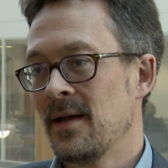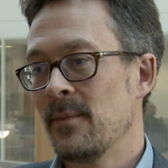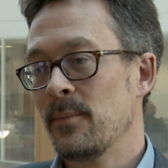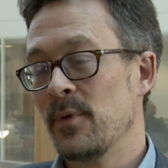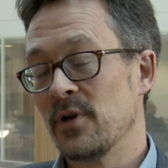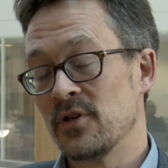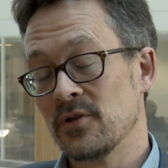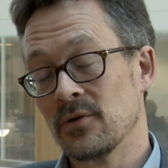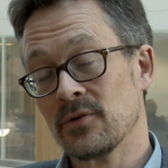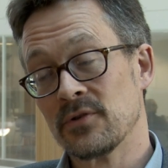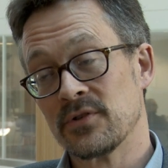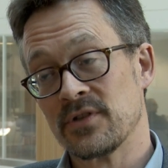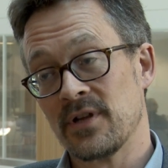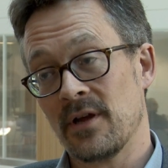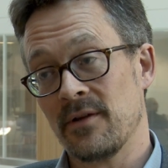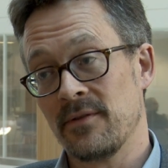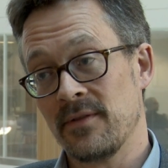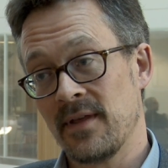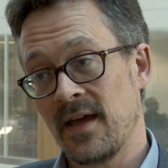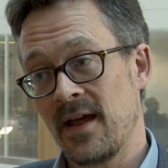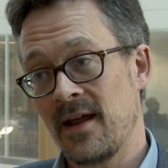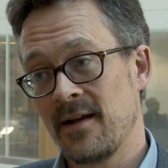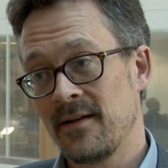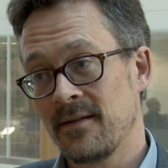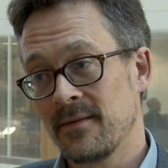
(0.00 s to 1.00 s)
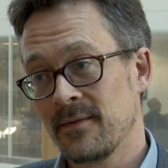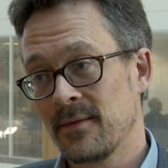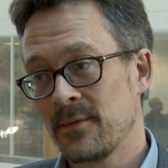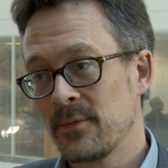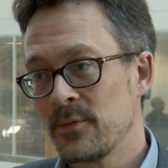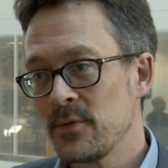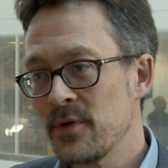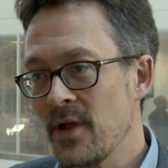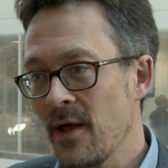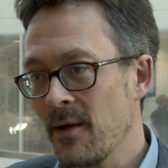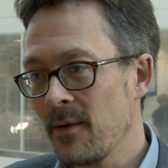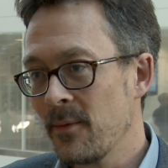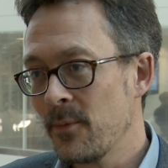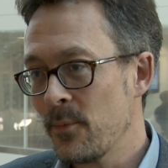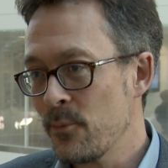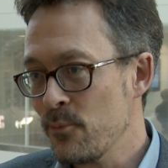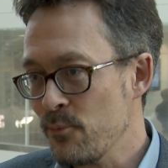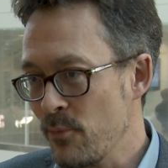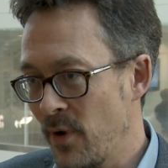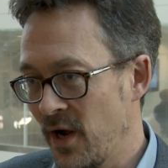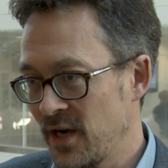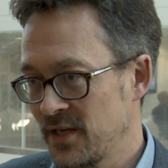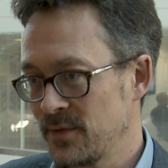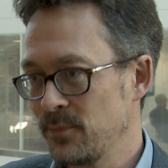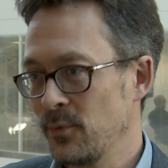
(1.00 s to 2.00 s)
but also then yeah,
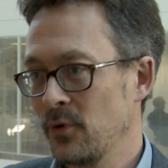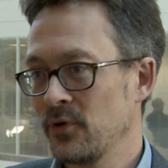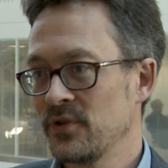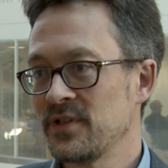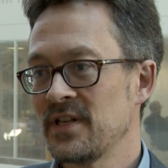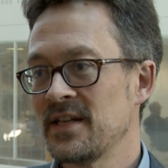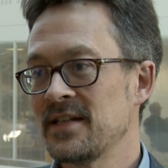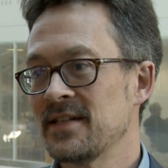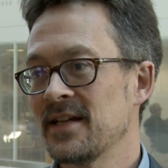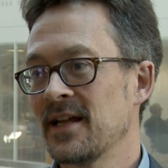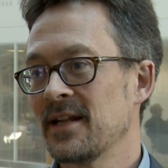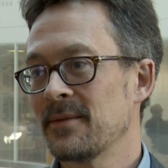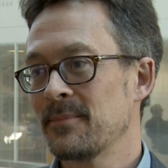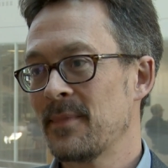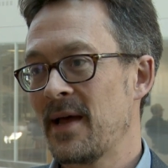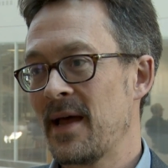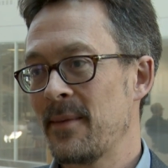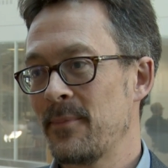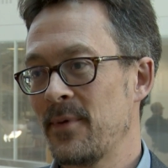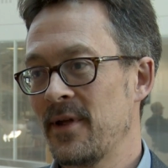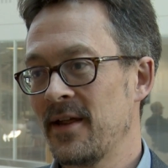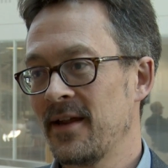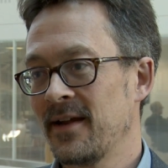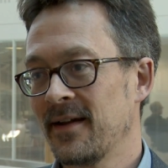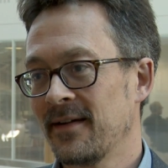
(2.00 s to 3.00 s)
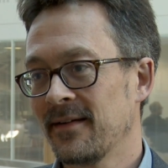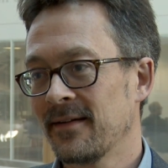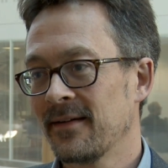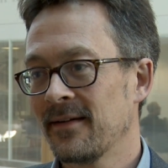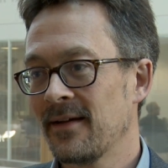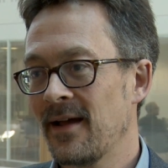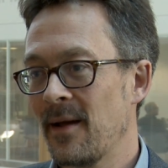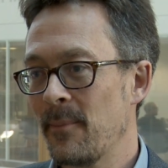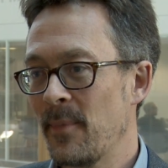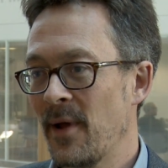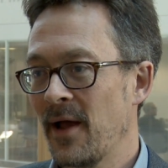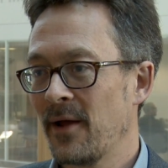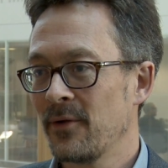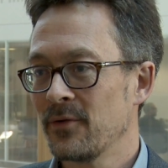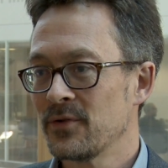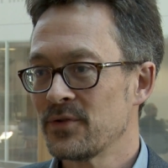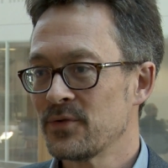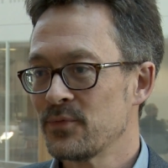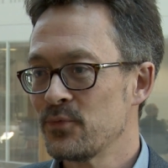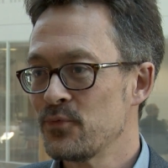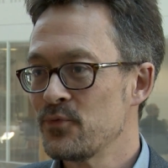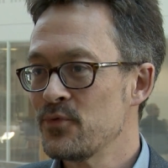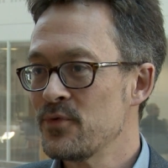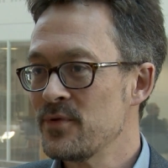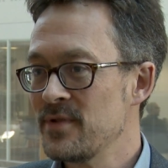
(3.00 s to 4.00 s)
much more detailed mapping about